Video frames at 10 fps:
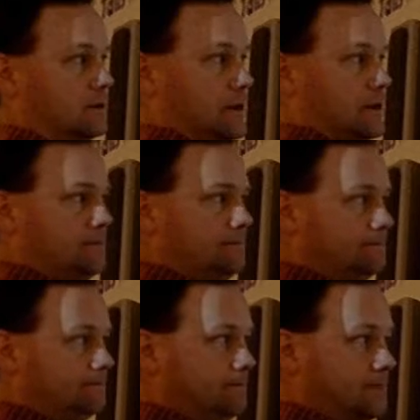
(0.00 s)
Okay,
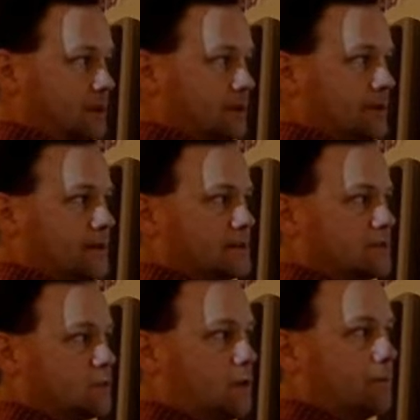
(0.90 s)
so this
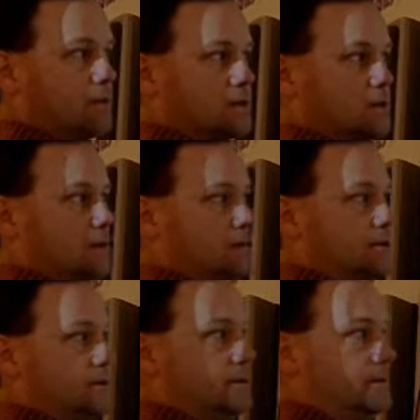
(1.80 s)
is 1 plus 1, or
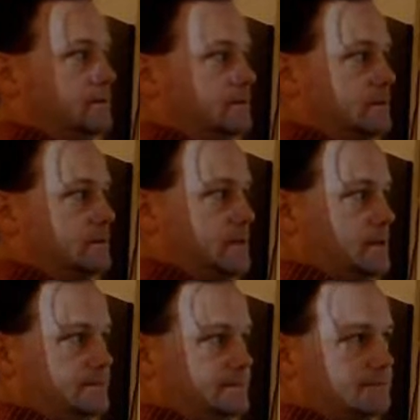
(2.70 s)
2, right?
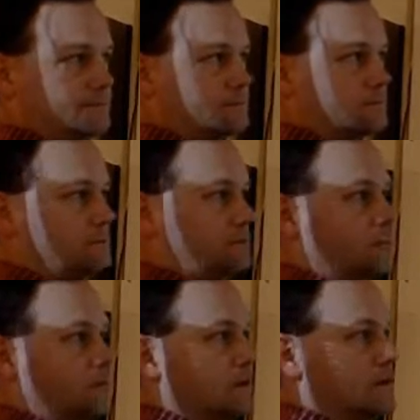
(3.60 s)

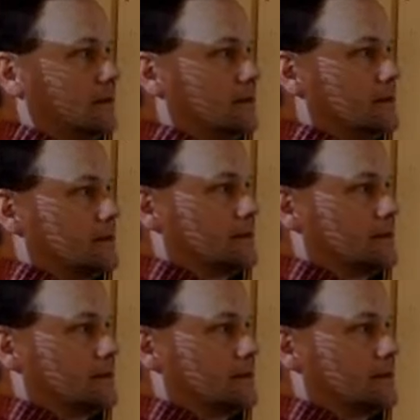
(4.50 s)
This is